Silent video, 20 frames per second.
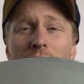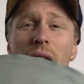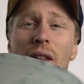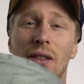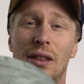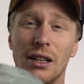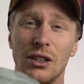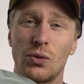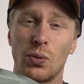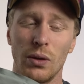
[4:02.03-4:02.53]

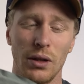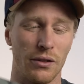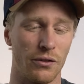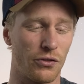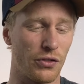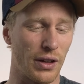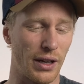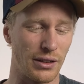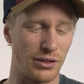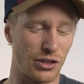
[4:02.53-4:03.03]
This will
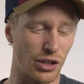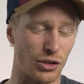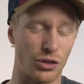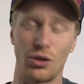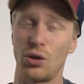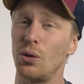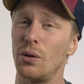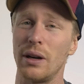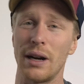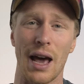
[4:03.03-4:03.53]
inflate to
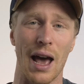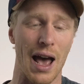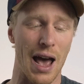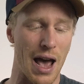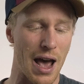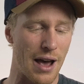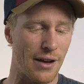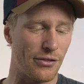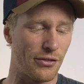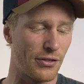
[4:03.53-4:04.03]

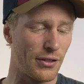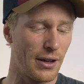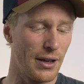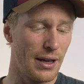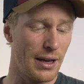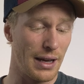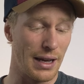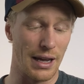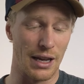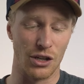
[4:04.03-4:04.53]
2.5
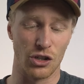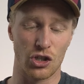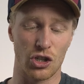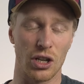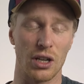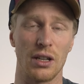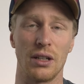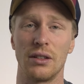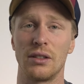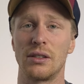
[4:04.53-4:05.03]

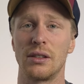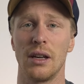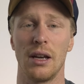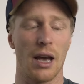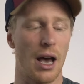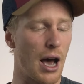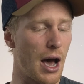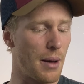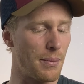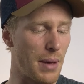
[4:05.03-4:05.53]
inches,
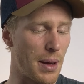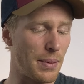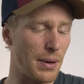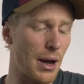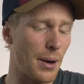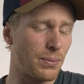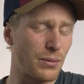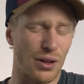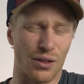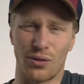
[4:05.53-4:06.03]
maybe
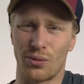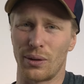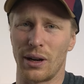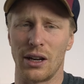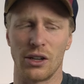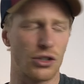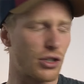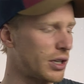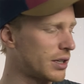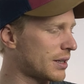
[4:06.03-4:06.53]
up to 3
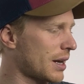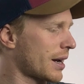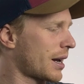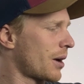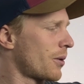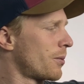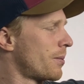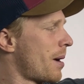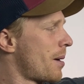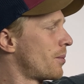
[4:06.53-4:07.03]
inches. I can't
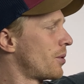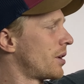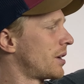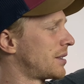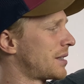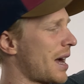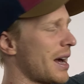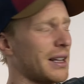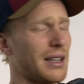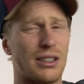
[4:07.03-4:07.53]
remember
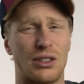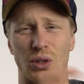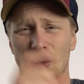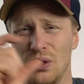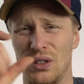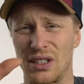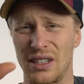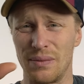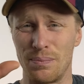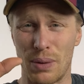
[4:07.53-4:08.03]
exactly.
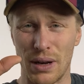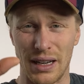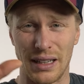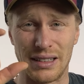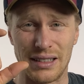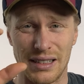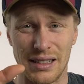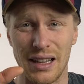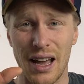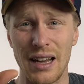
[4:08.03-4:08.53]
But
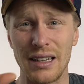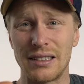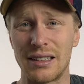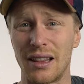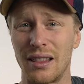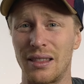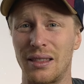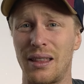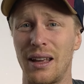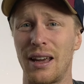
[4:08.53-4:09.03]
it's nice
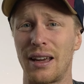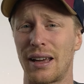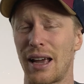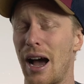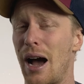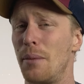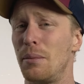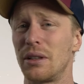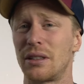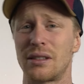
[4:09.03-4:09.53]
and thick.
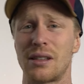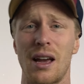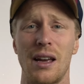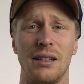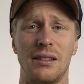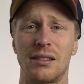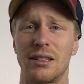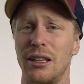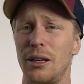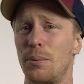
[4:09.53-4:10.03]
I'm a side
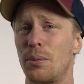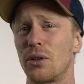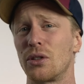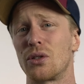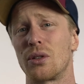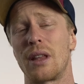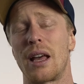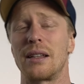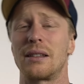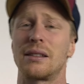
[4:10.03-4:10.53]
sleeper, so
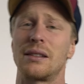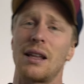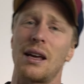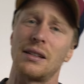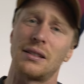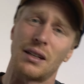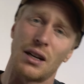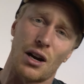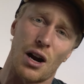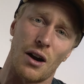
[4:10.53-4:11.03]
that's nice
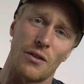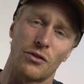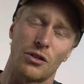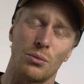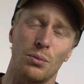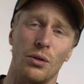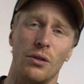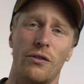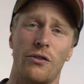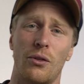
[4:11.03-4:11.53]
and
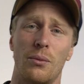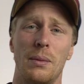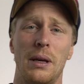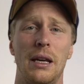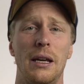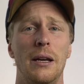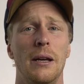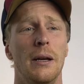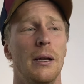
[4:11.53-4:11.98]
comfortable for me.